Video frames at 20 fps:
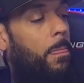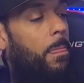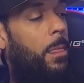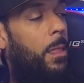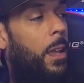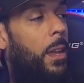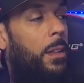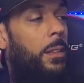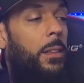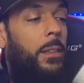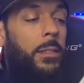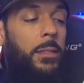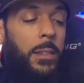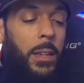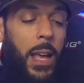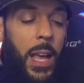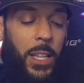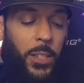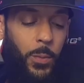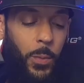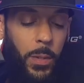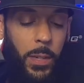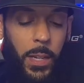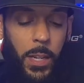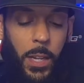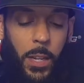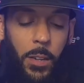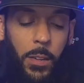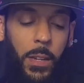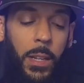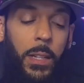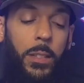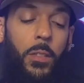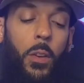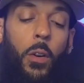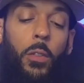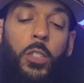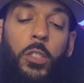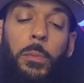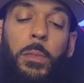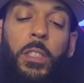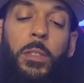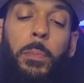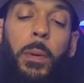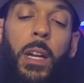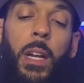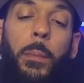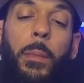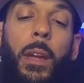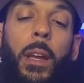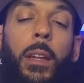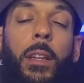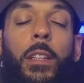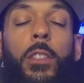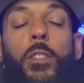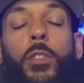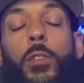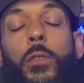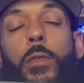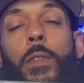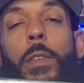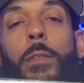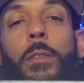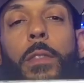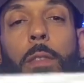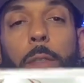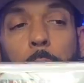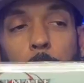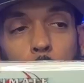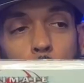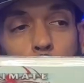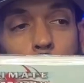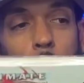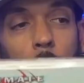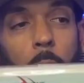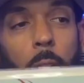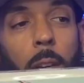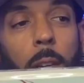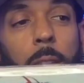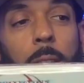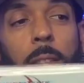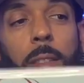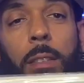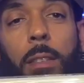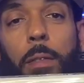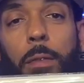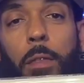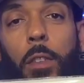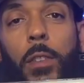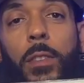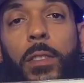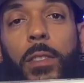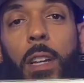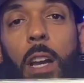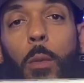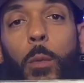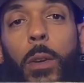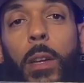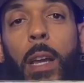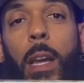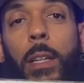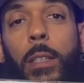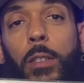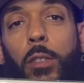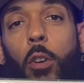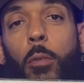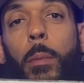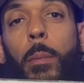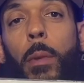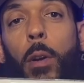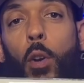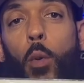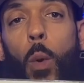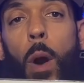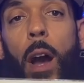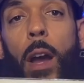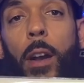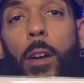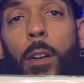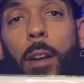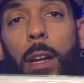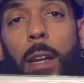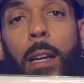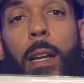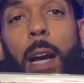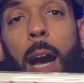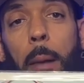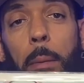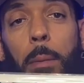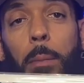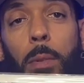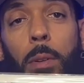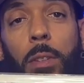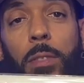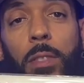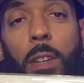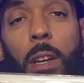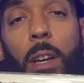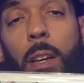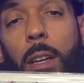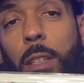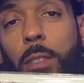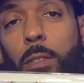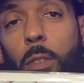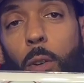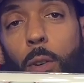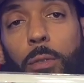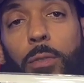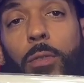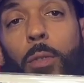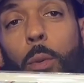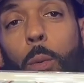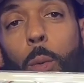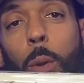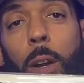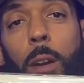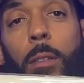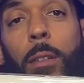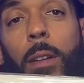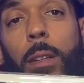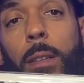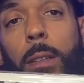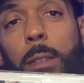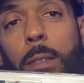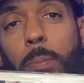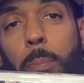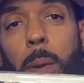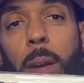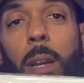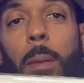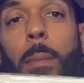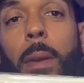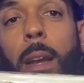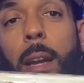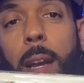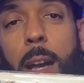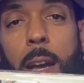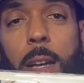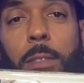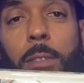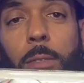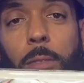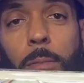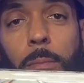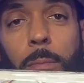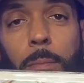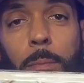And this last one here is Ultimate Spider-Man issue 54. This is the first time we get Tobey Maguire in comic books. He's also wearing the Spider-Man costume.